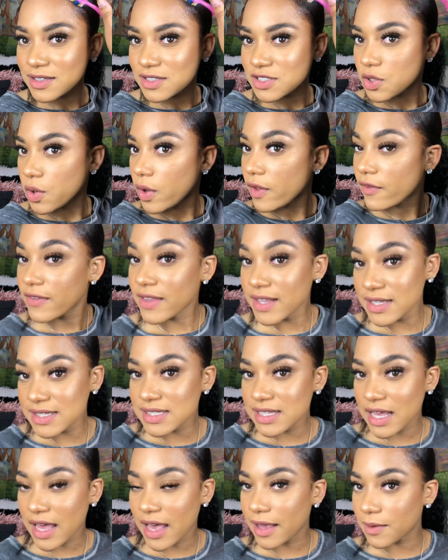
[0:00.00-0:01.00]
So on this
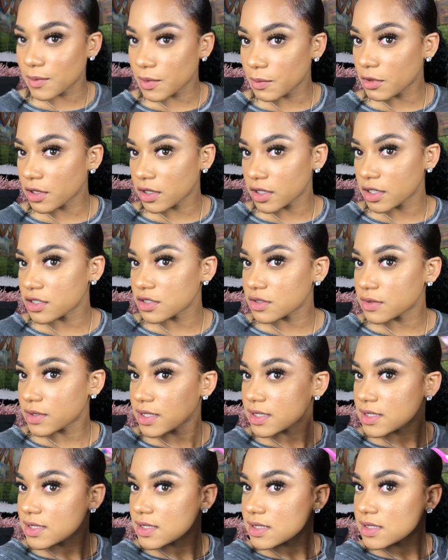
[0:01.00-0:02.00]
side, what we're gonna do
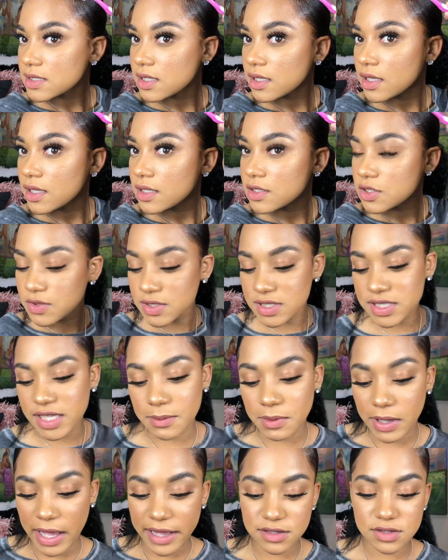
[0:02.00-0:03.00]
is do the
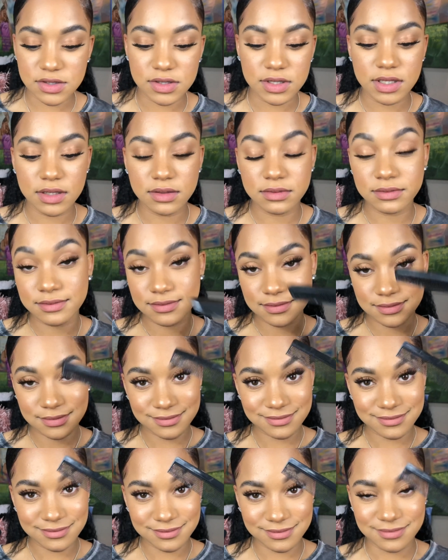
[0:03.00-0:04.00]
same. Actually,
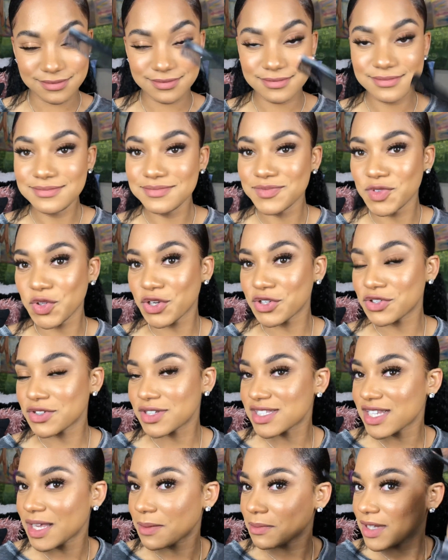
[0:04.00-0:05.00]
we're gonna do
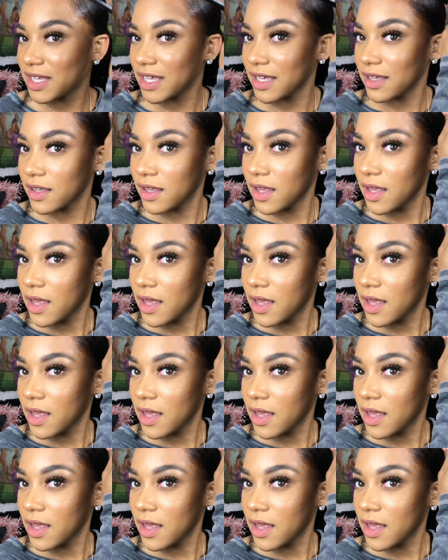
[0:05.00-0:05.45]
the same thing.